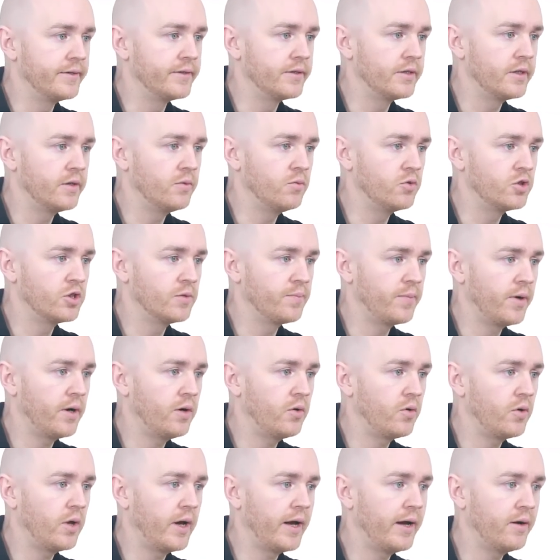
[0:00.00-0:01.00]
it was
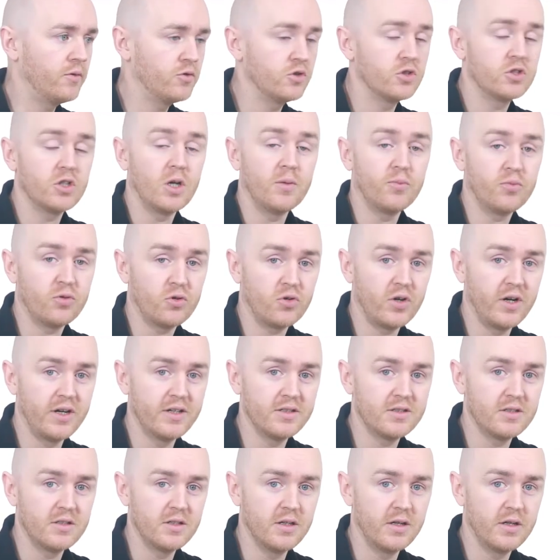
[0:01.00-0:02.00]
about how to stop
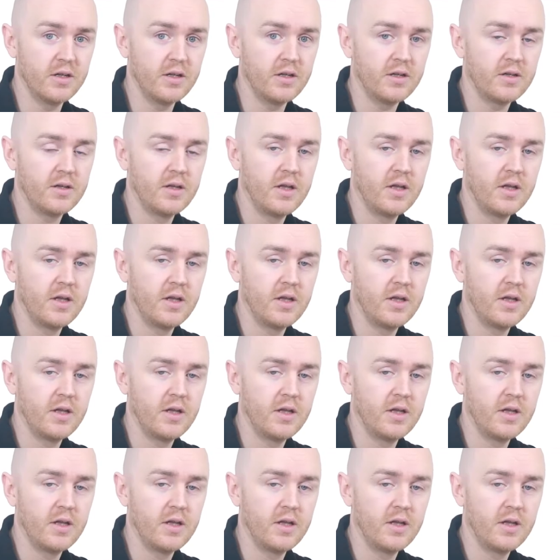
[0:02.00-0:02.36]
procrastinating.